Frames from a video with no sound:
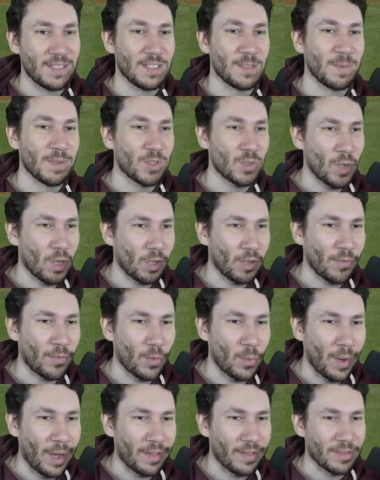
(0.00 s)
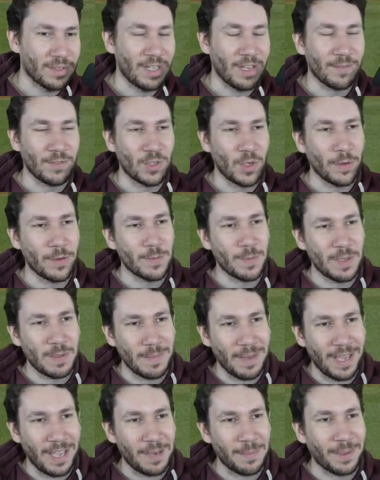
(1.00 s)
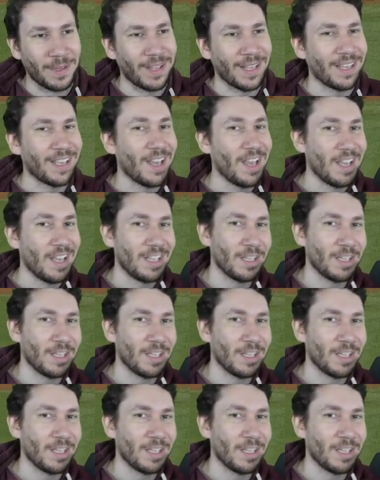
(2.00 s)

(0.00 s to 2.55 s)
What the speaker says: He's been struggling for a while. There's a lot of jokes being made, but like,